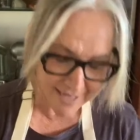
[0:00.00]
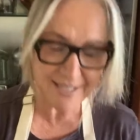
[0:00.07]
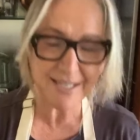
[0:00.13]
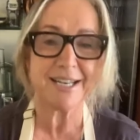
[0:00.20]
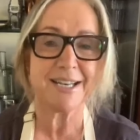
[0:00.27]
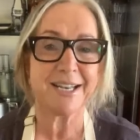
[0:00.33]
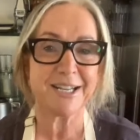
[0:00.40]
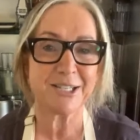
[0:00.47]

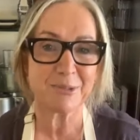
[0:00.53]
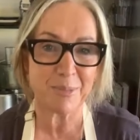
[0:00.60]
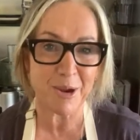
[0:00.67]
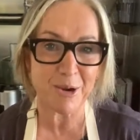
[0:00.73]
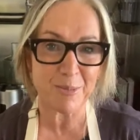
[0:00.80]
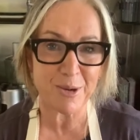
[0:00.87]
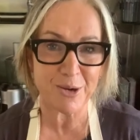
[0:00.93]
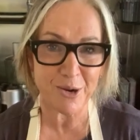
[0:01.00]
did an
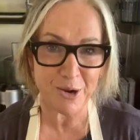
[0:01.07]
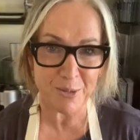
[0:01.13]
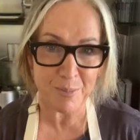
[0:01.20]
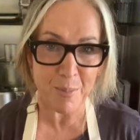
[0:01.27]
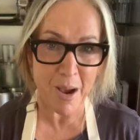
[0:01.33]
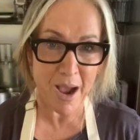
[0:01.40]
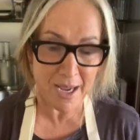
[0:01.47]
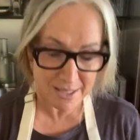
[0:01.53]
experiment
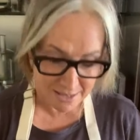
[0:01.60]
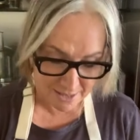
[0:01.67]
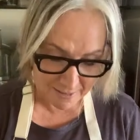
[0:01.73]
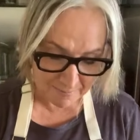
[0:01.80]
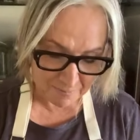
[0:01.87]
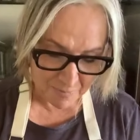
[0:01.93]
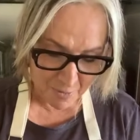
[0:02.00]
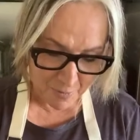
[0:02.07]
on mice
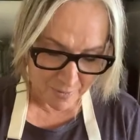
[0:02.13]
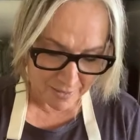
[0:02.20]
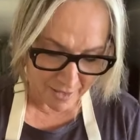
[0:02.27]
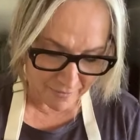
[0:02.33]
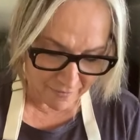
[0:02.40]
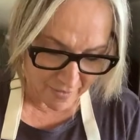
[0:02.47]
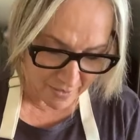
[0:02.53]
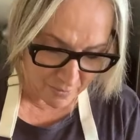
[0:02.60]
where
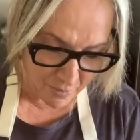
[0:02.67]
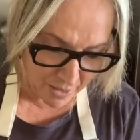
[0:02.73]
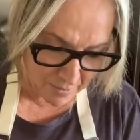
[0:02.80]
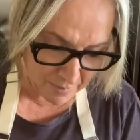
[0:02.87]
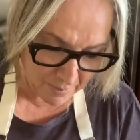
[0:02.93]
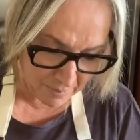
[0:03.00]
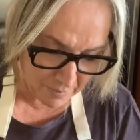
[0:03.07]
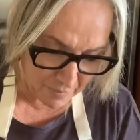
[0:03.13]
they fed
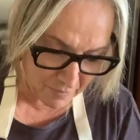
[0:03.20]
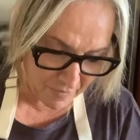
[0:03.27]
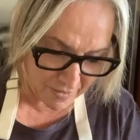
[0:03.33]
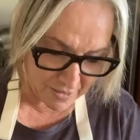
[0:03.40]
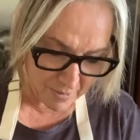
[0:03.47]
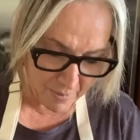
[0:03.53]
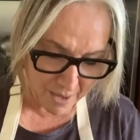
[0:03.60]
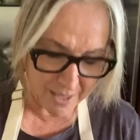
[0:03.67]

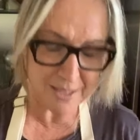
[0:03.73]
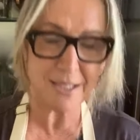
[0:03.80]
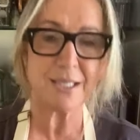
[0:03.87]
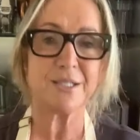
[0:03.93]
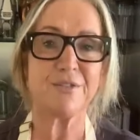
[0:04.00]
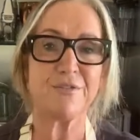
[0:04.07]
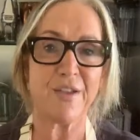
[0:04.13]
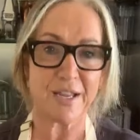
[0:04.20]
the mice
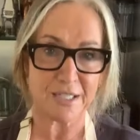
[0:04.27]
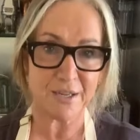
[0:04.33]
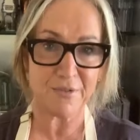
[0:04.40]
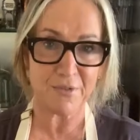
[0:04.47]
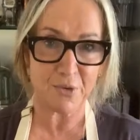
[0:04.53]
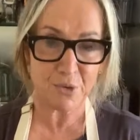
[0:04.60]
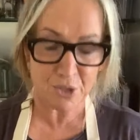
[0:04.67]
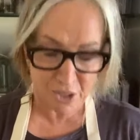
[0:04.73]
this fatty
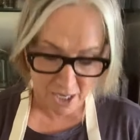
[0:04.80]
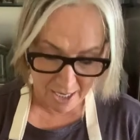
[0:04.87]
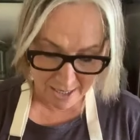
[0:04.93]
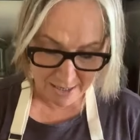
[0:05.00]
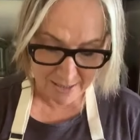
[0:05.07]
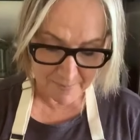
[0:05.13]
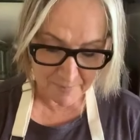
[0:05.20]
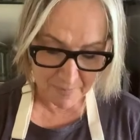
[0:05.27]
food
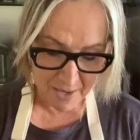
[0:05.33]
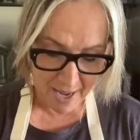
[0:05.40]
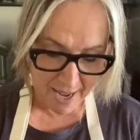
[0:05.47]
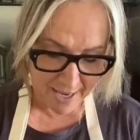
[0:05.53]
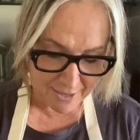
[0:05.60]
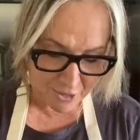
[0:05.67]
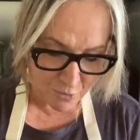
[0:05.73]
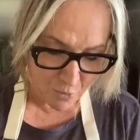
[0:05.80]
diet,
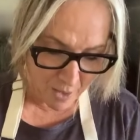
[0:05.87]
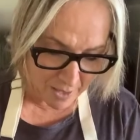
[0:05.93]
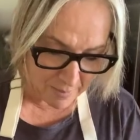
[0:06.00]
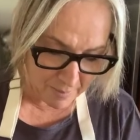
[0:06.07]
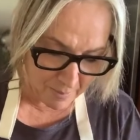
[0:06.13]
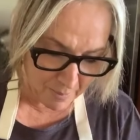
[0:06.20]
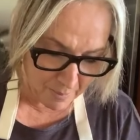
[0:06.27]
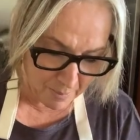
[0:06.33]
and to
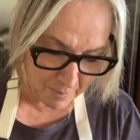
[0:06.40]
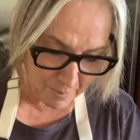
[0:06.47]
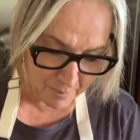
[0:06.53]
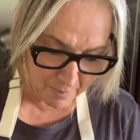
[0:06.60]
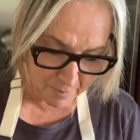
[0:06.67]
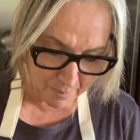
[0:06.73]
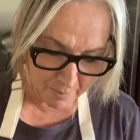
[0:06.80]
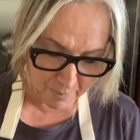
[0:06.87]
one
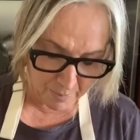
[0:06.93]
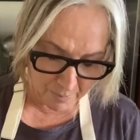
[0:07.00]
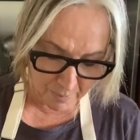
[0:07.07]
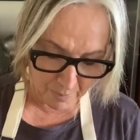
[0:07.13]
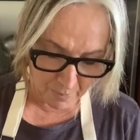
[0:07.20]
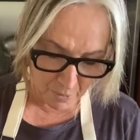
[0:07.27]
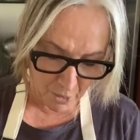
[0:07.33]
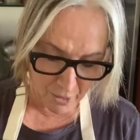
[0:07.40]

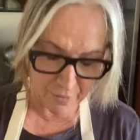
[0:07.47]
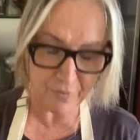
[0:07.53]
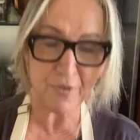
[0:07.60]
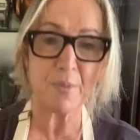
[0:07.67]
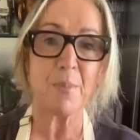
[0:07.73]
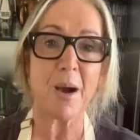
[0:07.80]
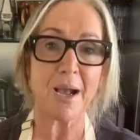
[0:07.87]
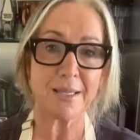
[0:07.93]
lot of
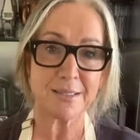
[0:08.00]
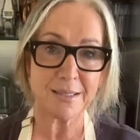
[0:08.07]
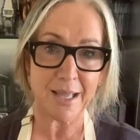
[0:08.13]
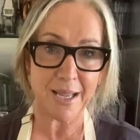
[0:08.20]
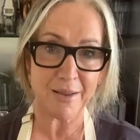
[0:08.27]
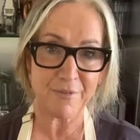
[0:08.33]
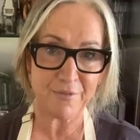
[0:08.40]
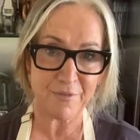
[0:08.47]
the mice
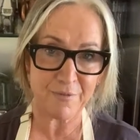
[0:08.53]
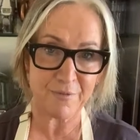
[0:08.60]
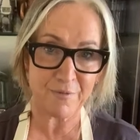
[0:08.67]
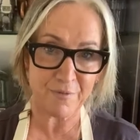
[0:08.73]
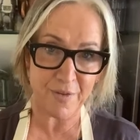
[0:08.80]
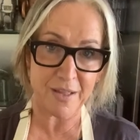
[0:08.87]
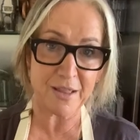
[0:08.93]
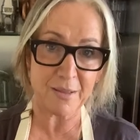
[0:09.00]
they
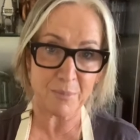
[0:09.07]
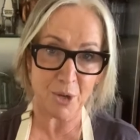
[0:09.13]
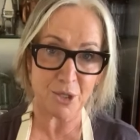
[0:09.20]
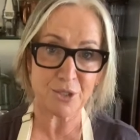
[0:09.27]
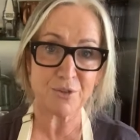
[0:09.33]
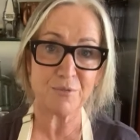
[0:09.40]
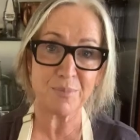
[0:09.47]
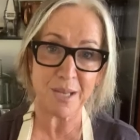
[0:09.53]
fed them
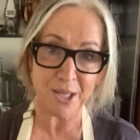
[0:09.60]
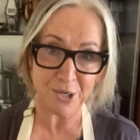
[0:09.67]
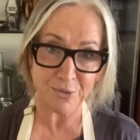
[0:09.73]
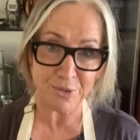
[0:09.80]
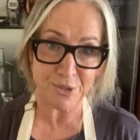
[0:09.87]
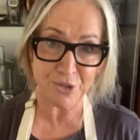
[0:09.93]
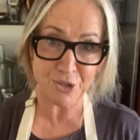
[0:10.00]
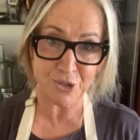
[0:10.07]
lots of blood
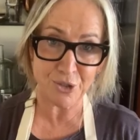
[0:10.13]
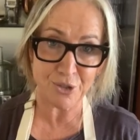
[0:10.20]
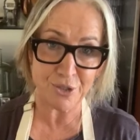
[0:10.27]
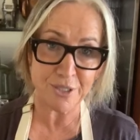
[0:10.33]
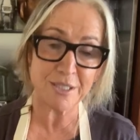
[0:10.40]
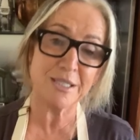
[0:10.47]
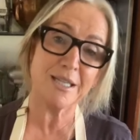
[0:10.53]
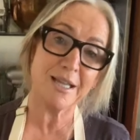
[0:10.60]
orange
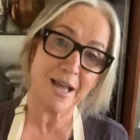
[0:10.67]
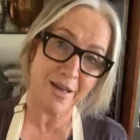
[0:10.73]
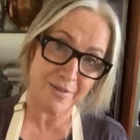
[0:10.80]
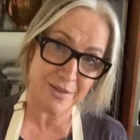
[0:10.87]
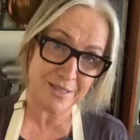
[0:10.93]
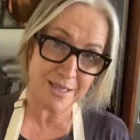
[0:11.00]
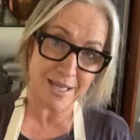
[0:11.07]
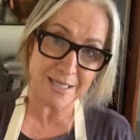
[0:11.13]
juice, and to the
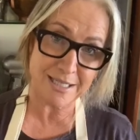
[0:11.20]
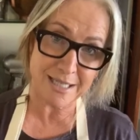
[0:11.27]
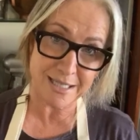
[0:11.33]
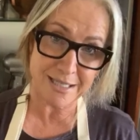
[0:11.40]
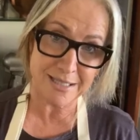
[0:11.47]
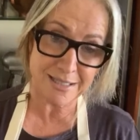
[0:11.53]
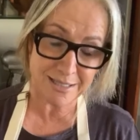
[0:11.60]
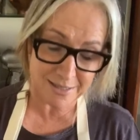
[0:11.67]
others they
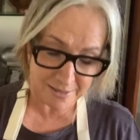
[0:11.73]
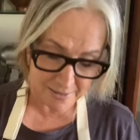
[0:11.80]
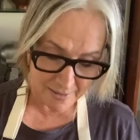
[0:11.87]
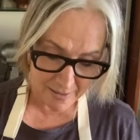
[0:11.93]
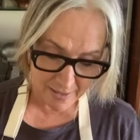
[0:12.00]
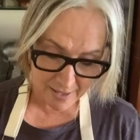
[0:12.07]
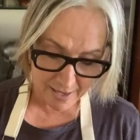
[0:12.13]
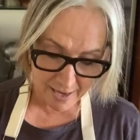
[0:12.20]
didn't.
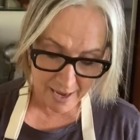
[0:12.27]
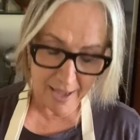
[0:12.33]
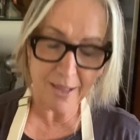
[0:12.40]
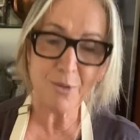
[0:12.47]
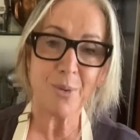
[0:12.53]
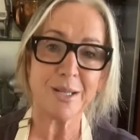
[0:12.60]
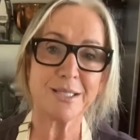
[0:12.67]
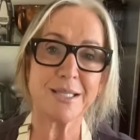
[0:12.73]

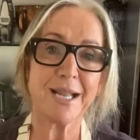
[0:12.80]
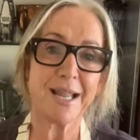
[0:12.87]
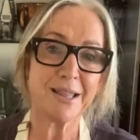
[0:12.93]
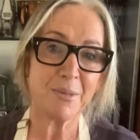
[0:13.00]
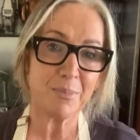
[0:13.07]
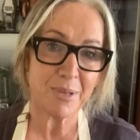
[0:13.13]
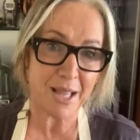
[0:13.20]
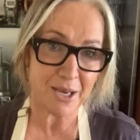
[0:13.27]
And the ones that had
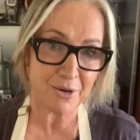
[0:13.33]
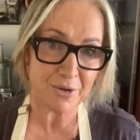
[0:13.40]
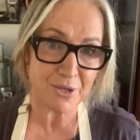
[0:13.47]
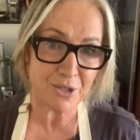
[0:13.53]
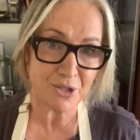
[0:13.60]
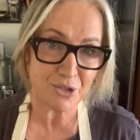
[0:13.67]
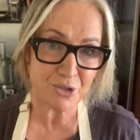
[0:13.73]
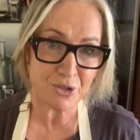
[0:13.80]
the blood
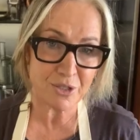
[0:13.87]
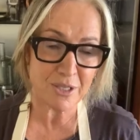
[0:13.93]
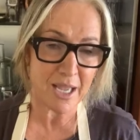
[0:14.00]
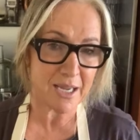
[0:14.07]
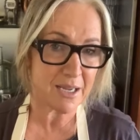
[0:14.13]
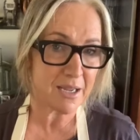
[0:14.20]
orange juice